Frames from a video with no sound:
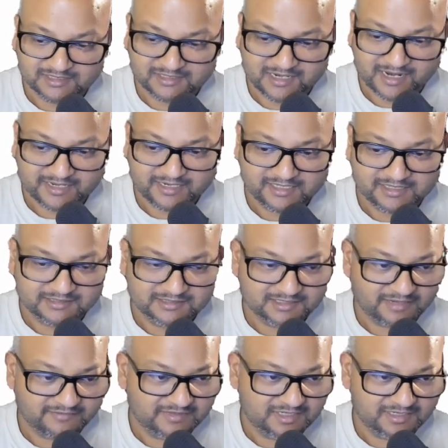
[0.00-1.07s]
the
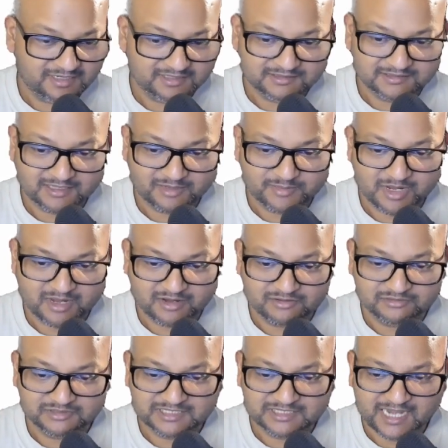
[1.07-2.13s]
1970s
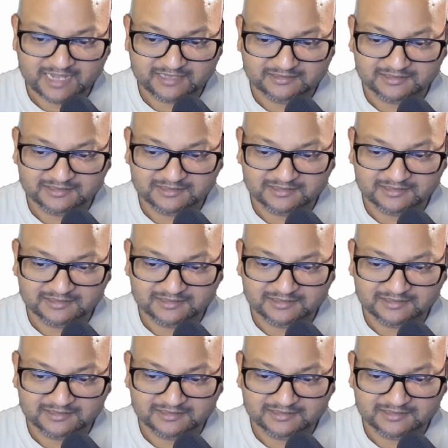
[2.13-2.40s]
somehow stands